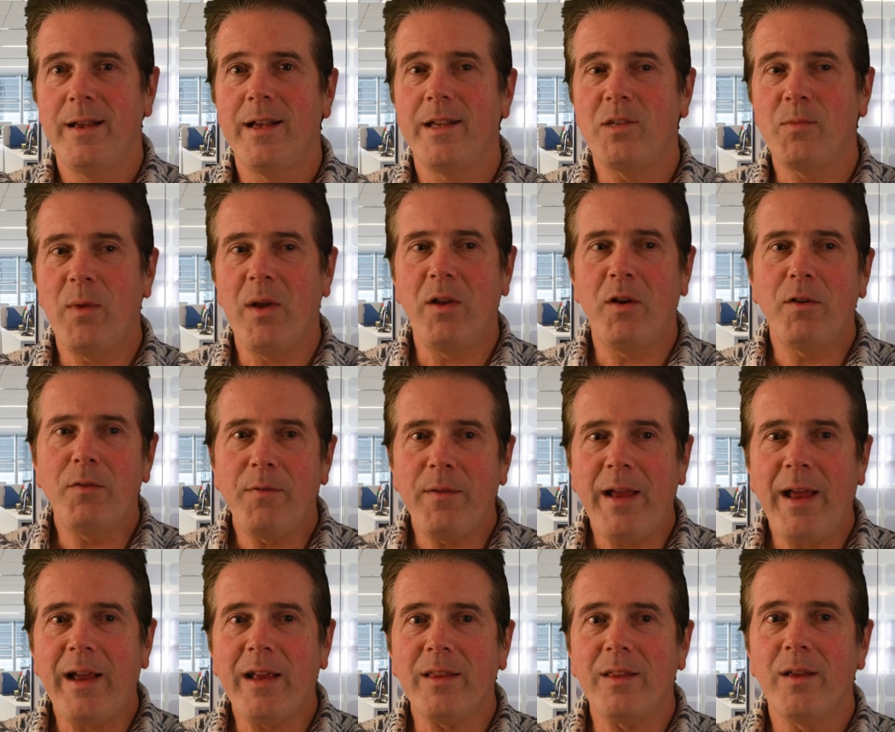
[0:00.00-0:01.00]
As a matter of
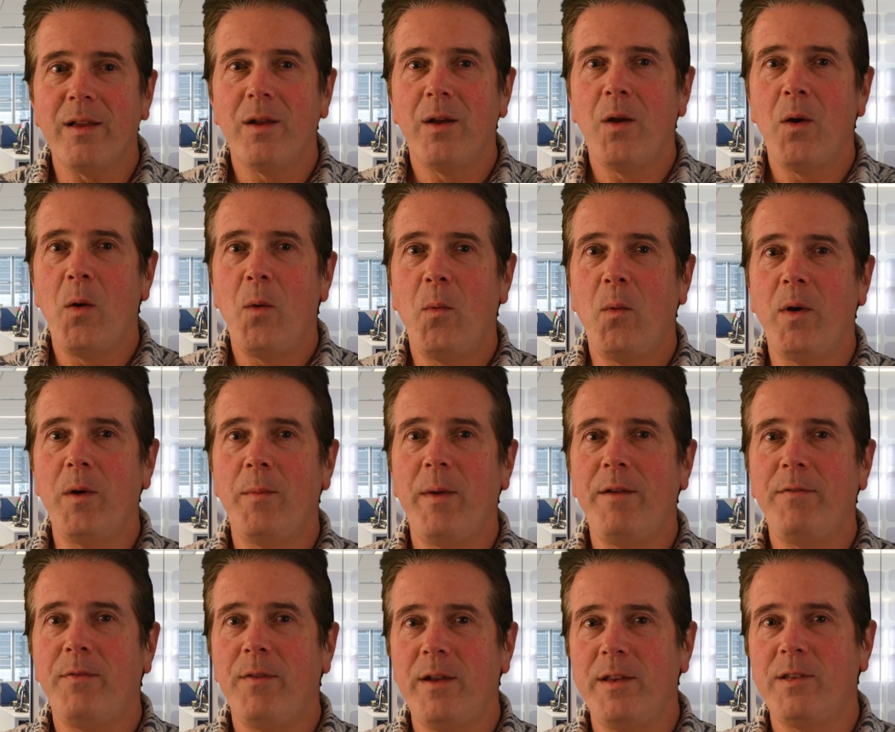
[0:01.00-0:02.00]
fact, one of my
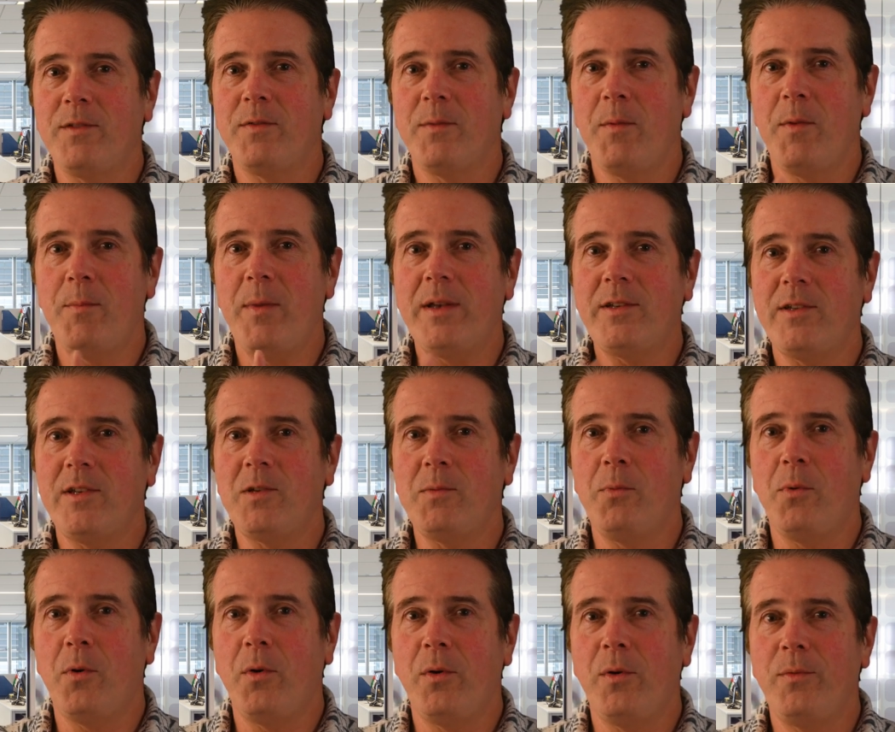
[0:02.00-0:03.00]
friends from the message
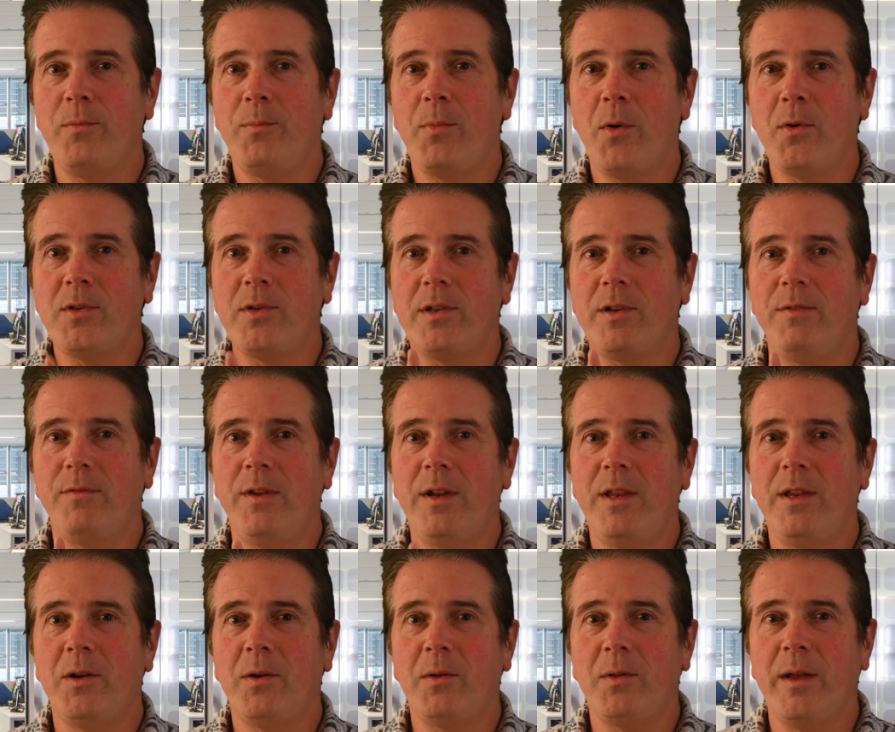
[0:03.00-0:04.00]
board posted a
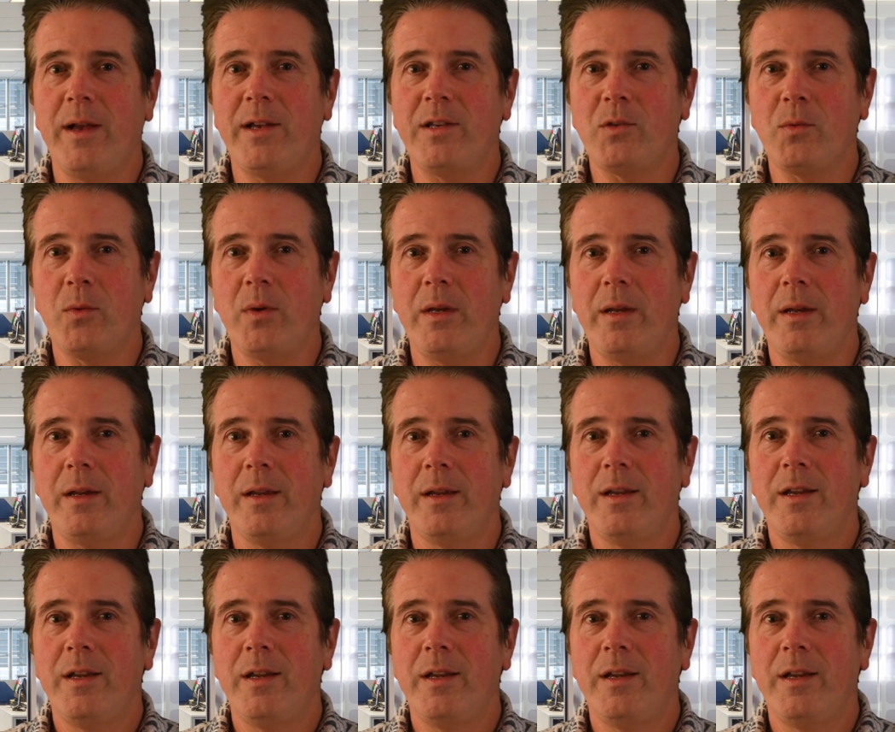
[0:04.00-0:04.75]
video last week.